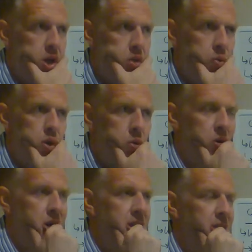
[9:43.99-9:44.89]
Do we
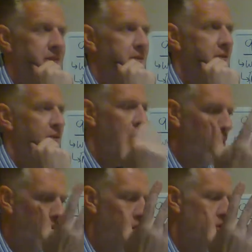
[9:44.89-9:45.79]
want to just
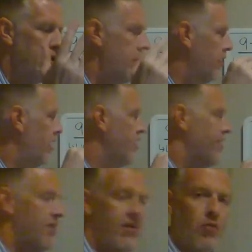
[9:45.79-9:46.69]
go along with the utilitarians
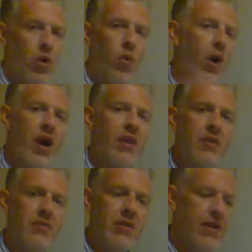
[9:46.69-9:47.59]
and require
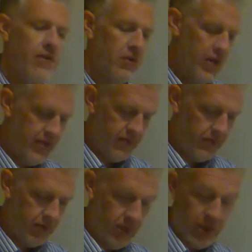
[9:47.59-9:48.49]
them to nevertheless
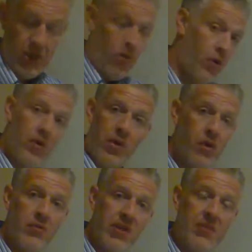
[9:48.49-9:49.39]
ignore their
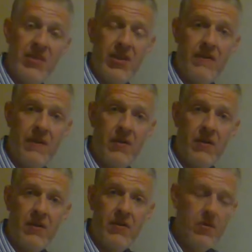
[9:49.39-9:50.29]
own deep-seated
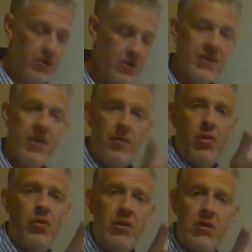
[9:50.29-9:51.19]
feelings just to
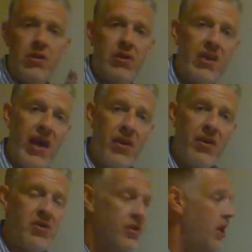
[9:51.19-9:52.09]
uphold a utility
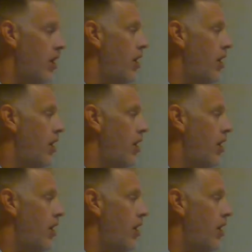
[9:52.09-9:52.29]
calculation?